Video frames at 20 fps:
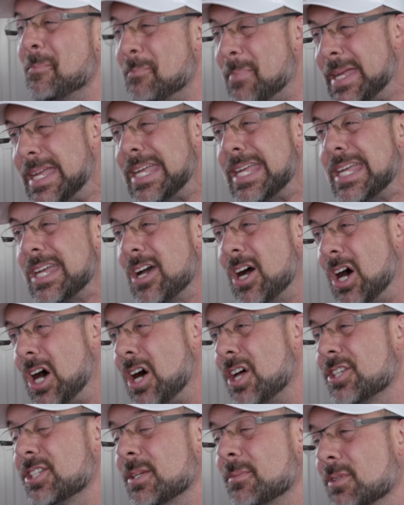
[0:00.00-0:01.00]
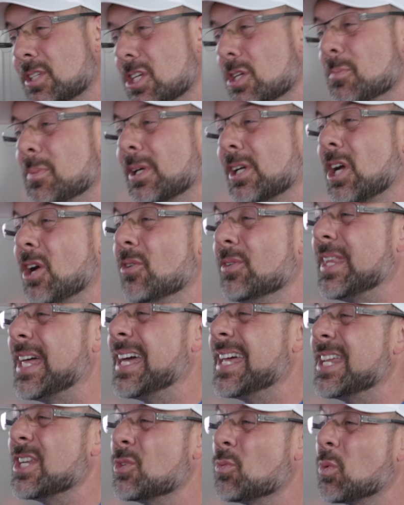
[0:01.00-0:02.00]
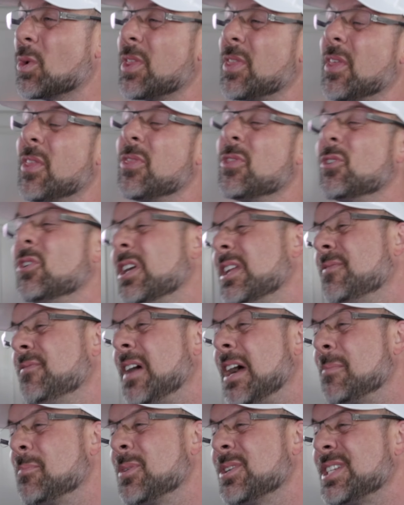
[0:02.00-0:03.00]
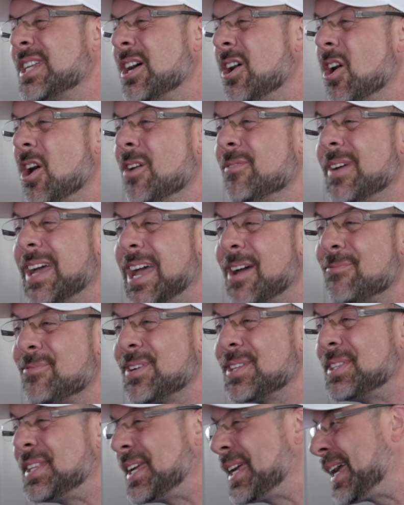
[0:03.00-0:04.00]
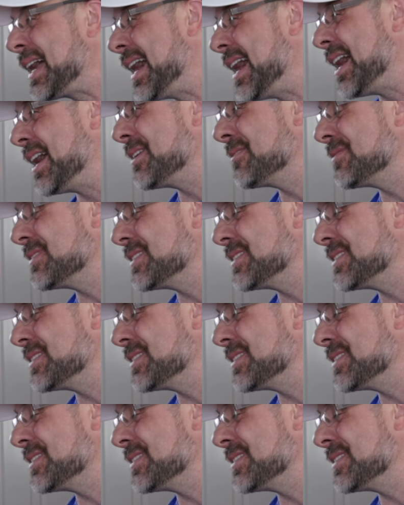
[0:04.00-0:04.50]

Be Awesome coupon code that is worth 35% off everything on